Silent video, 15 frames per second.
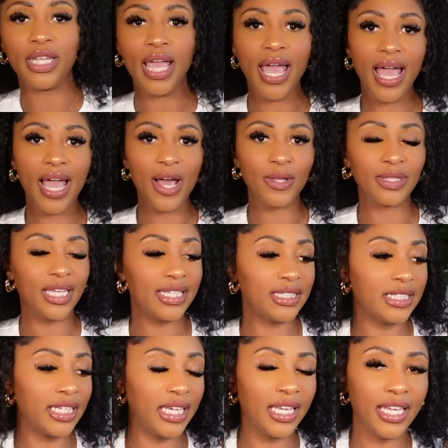Now
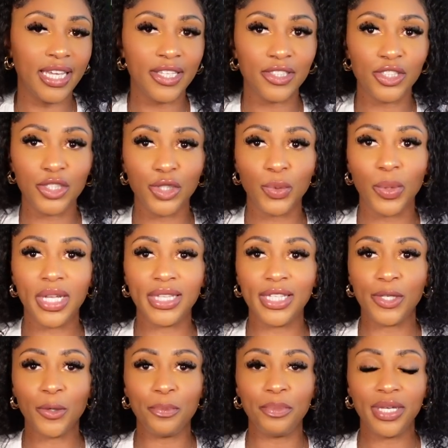let's get into a
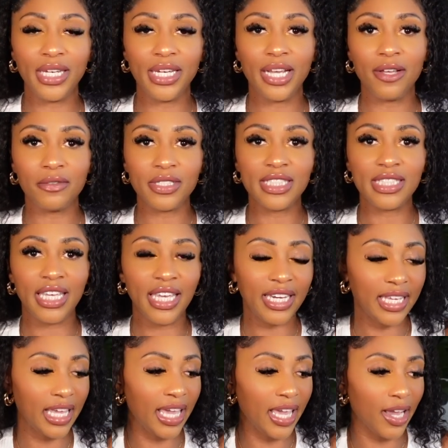little bit of
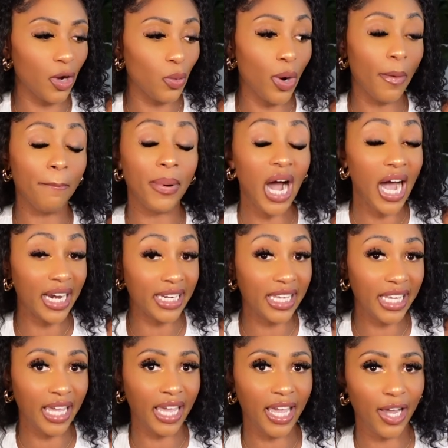skincare, well, body
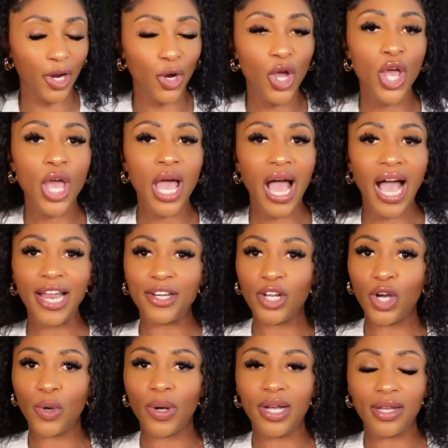care. I
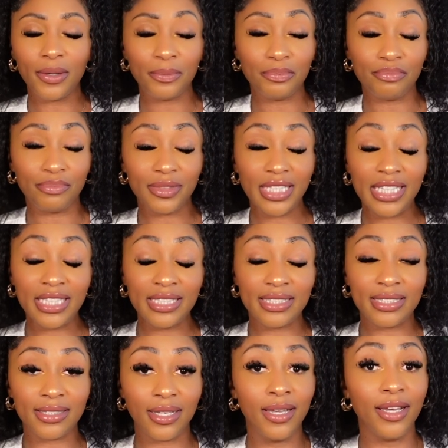know
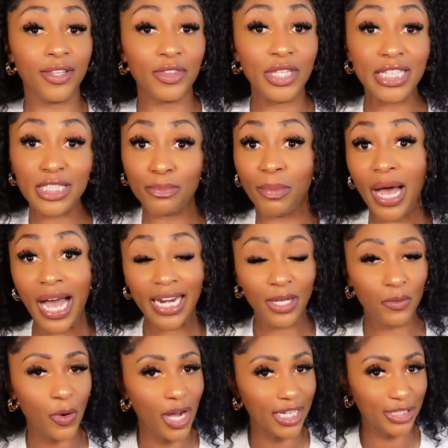these body
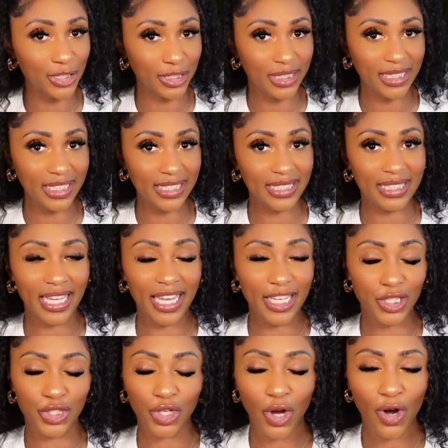washes these
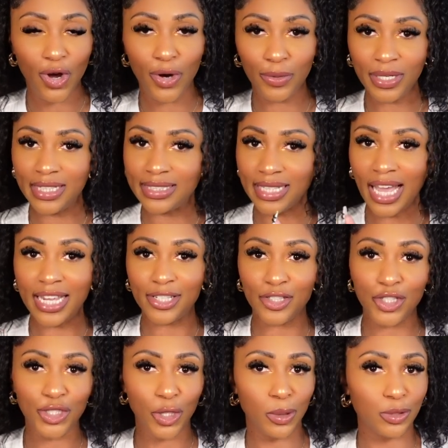days, y'all, cause I done
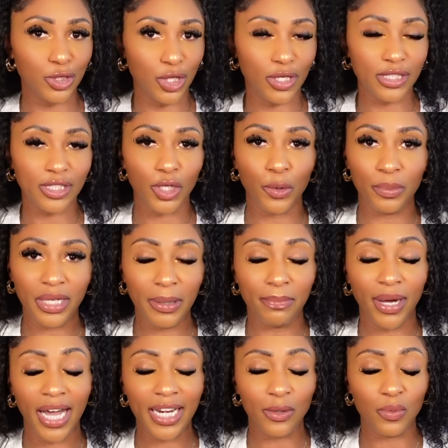showed y'all so many
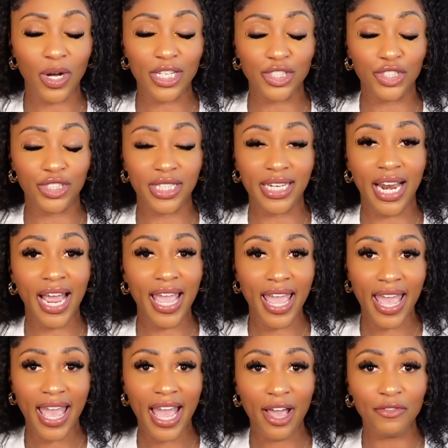body washes that I
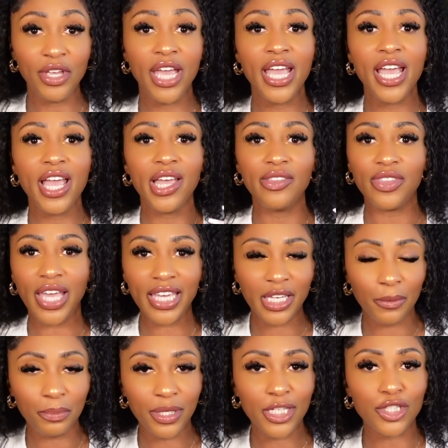have. They
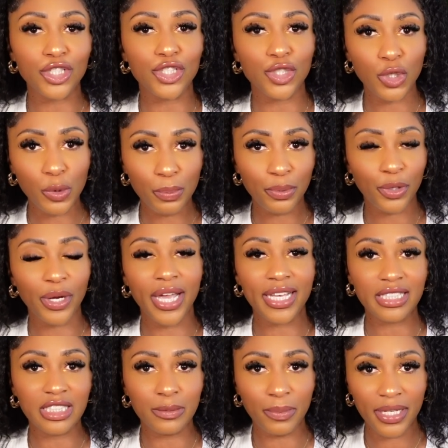can be super
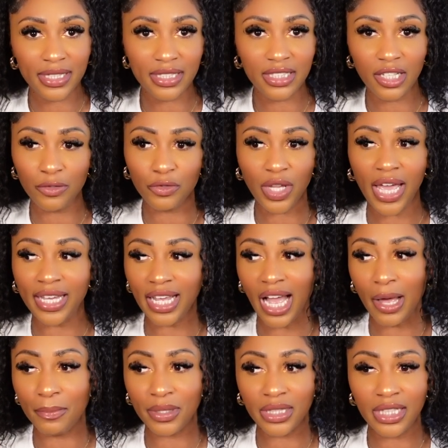expensive. Like
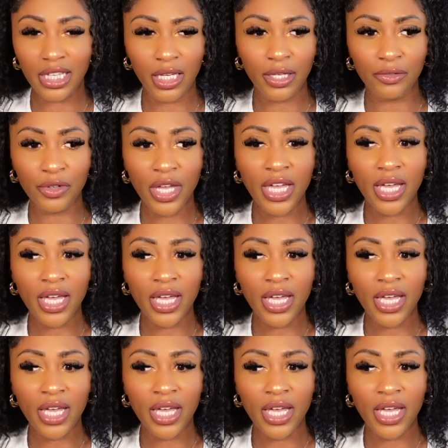I believe